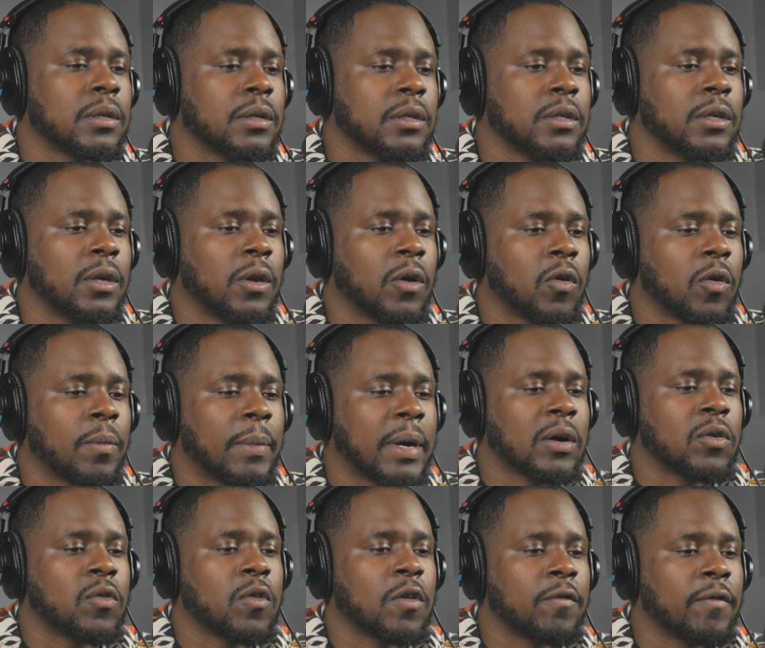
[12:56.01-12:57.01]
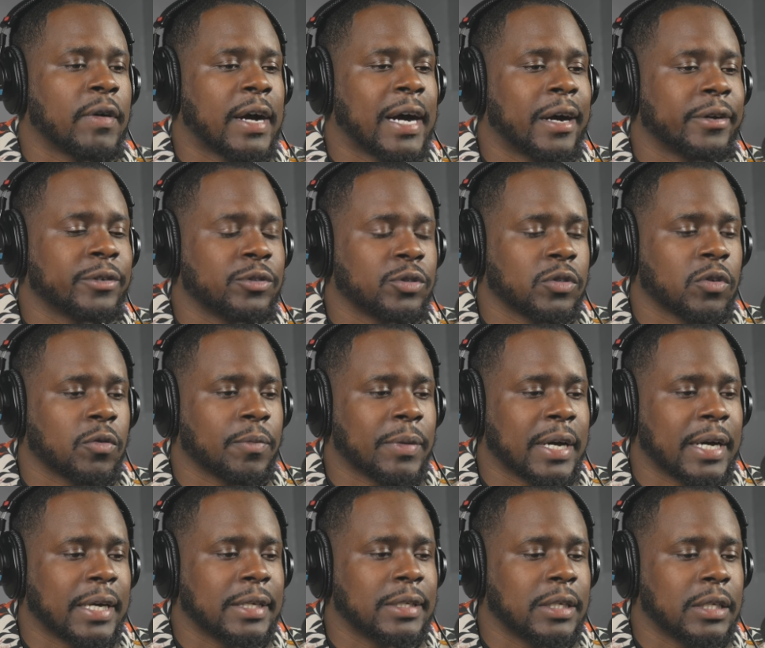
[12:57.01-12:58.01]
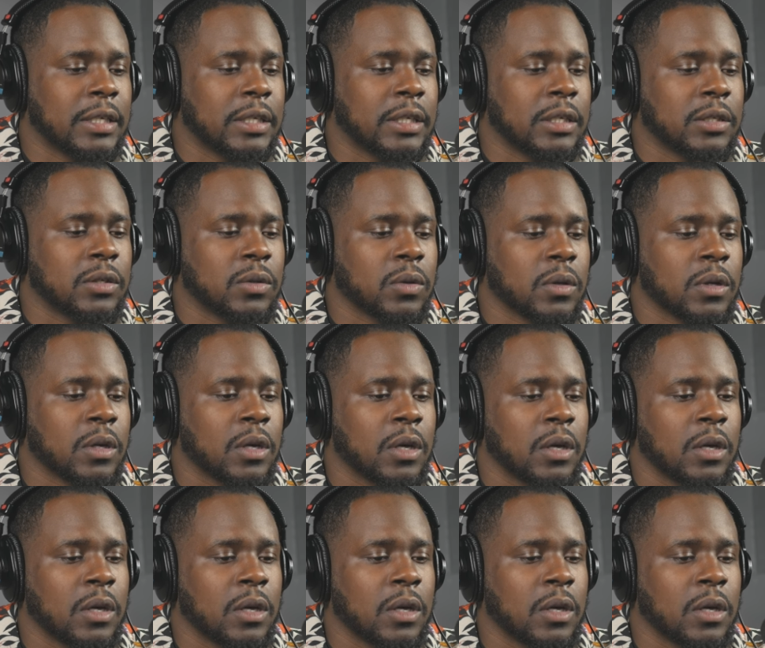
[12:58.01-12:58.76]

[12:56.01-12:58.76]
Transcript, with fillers: you know, or my core values or my ideas or,